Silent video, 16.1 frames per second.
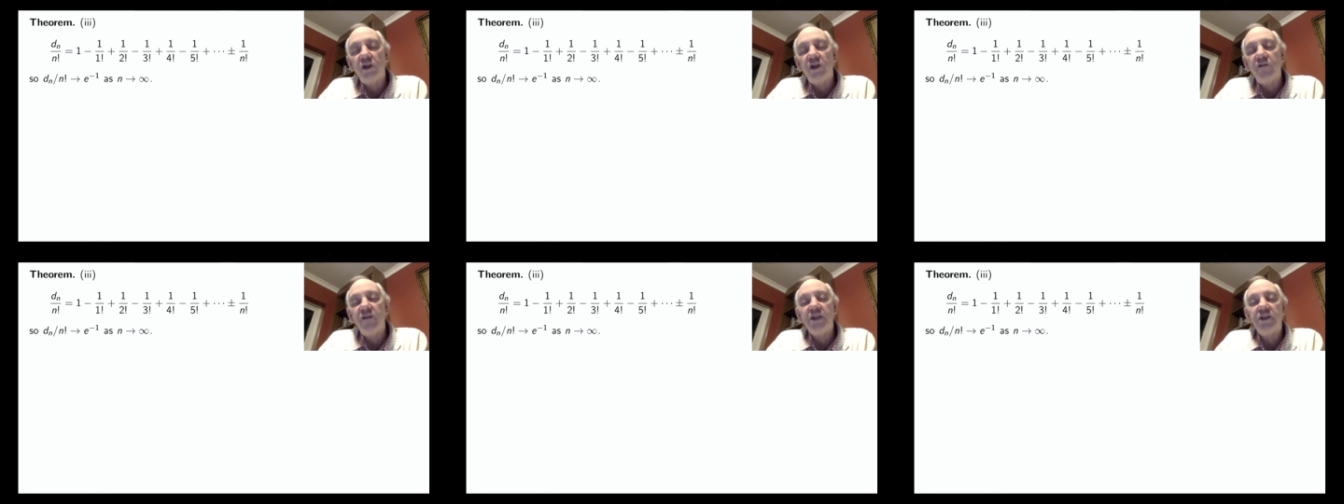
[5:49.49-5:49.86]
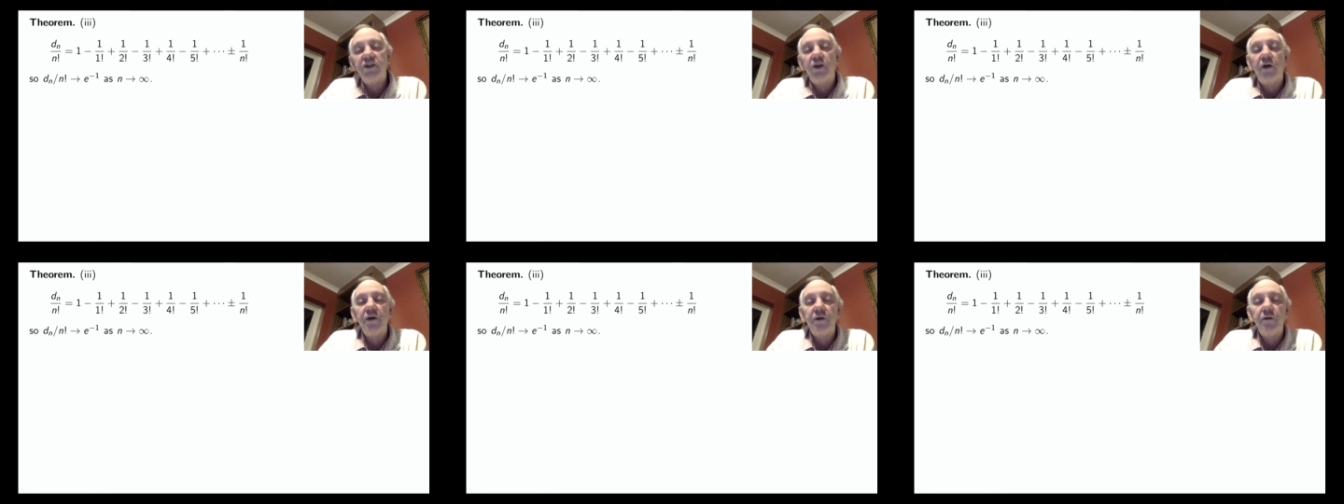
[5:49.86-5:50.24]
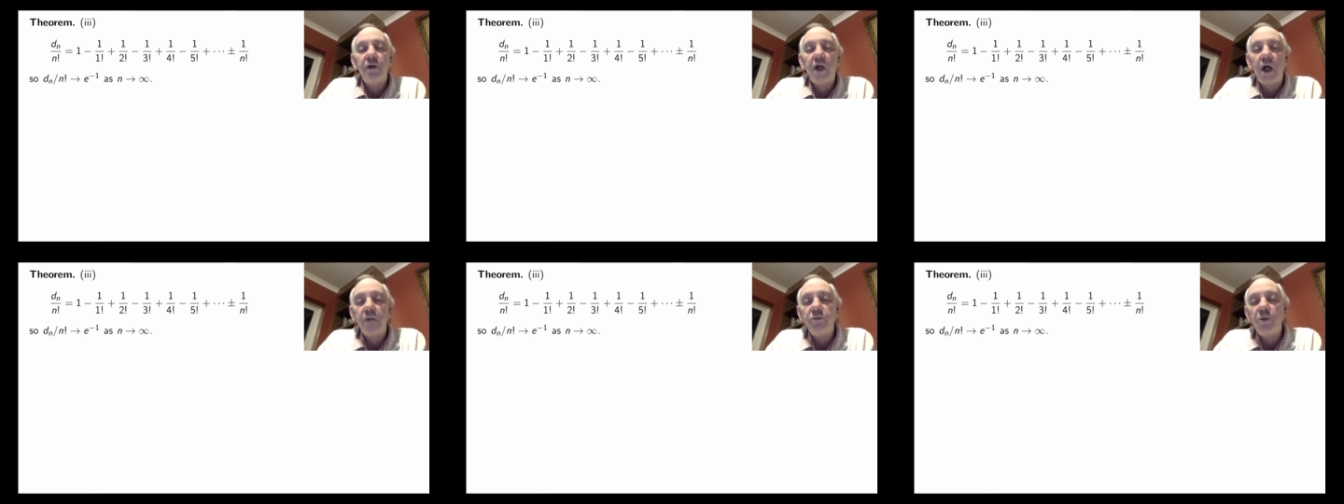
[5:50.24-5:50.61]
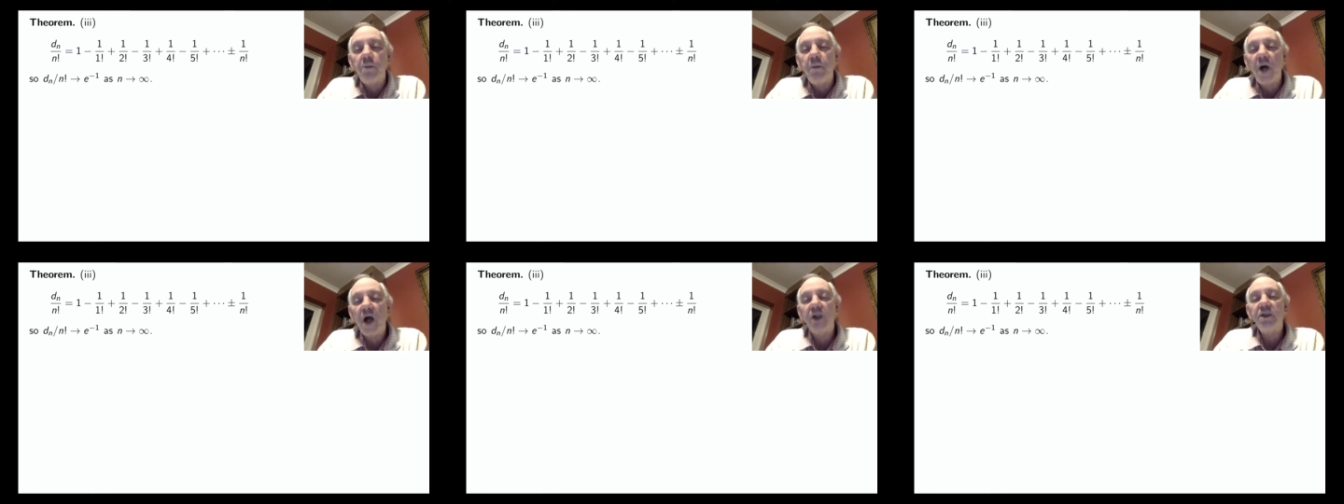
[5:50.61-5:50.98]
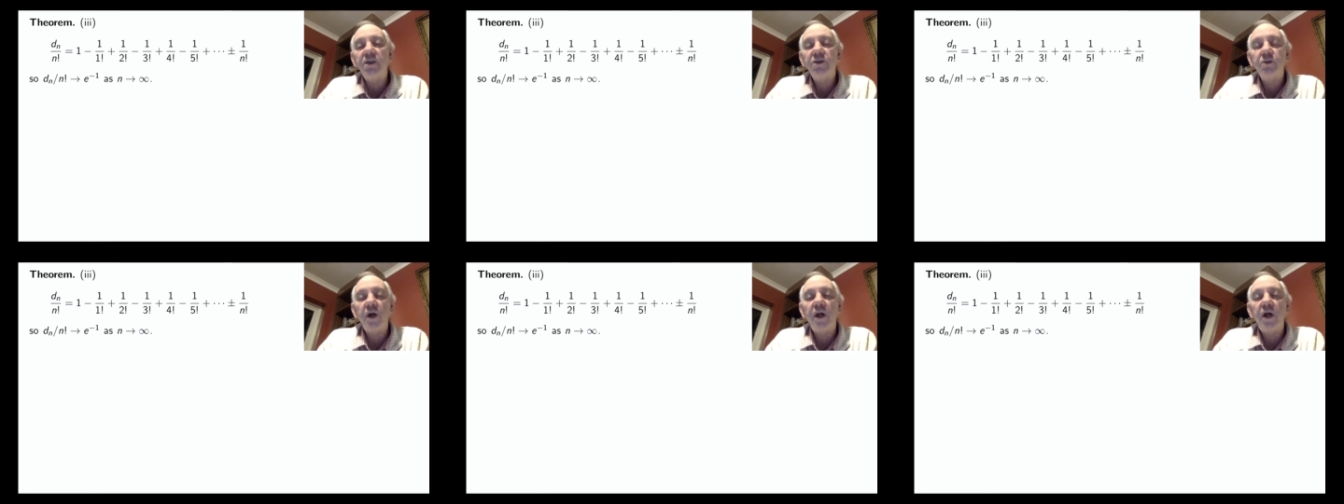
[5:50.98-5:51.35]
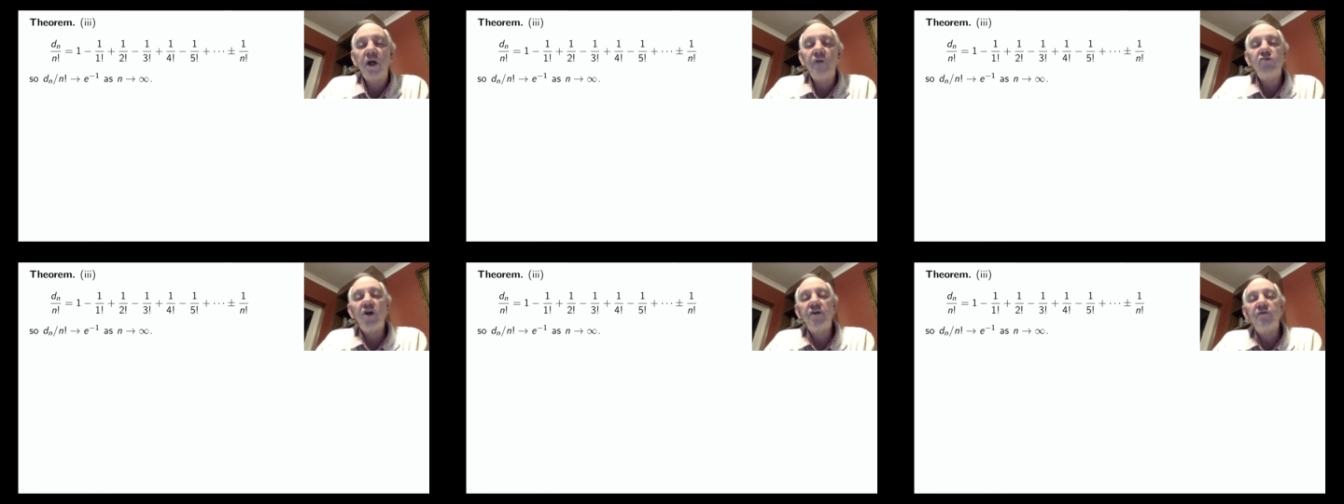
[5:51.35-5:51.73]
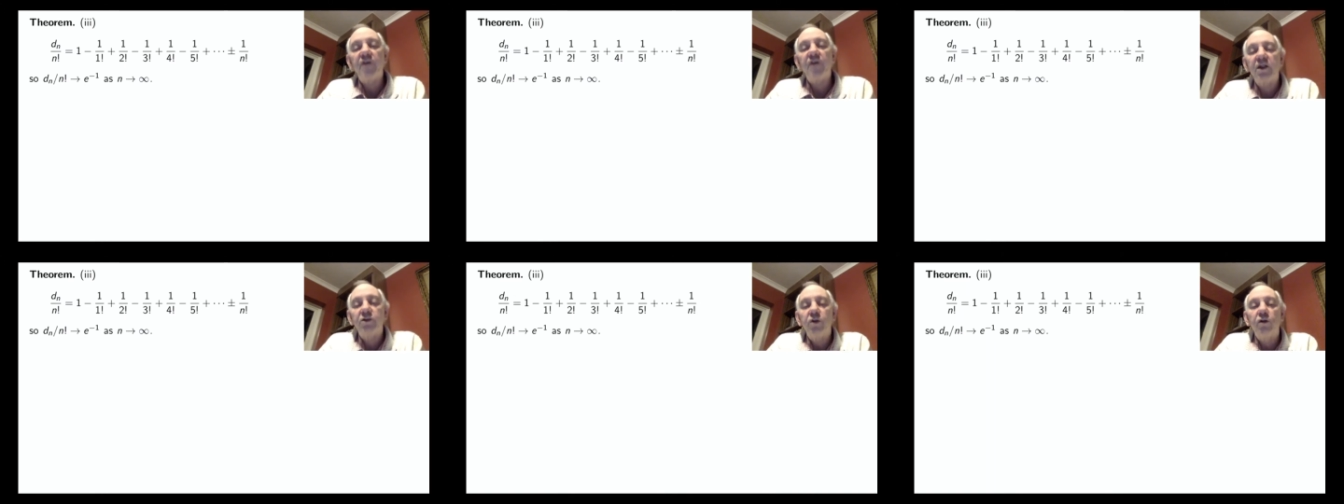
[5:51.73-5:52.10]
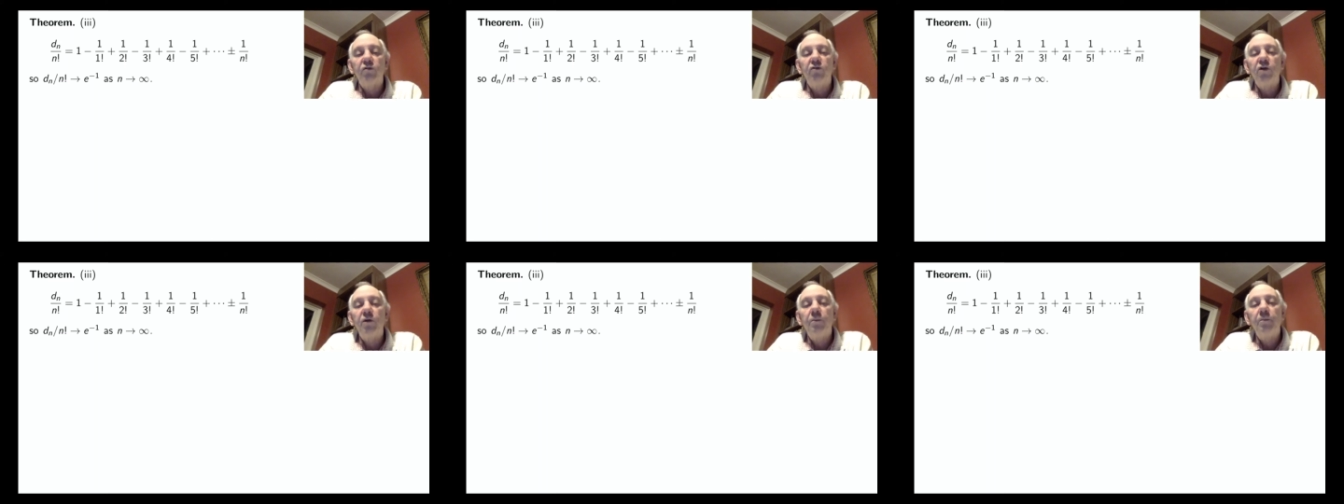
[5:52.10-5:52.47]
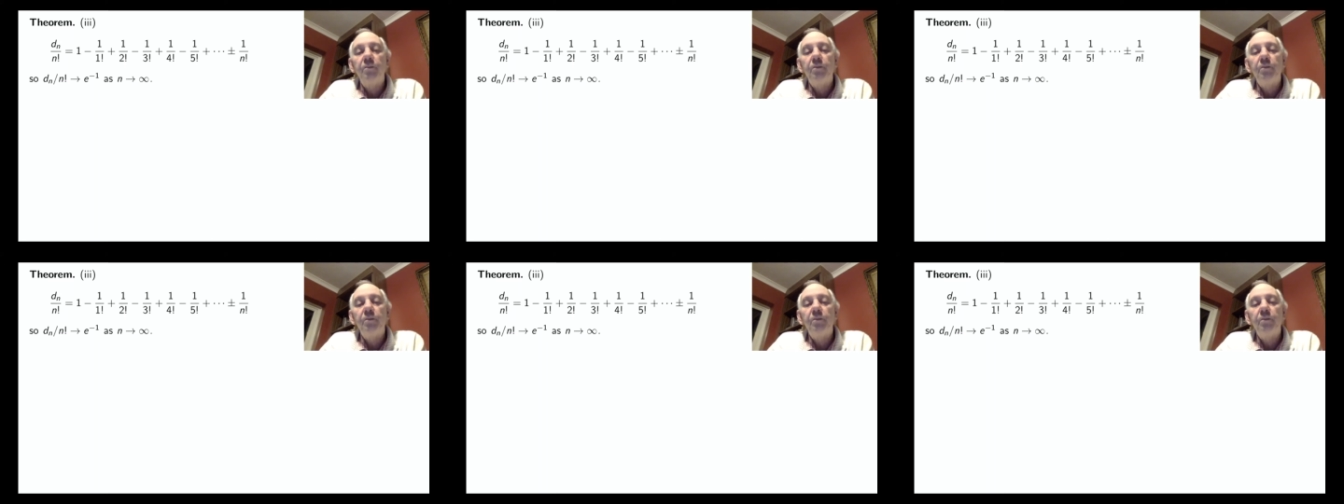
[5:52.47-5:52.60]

If n is odd, it will go up to minus 1 over n factorial.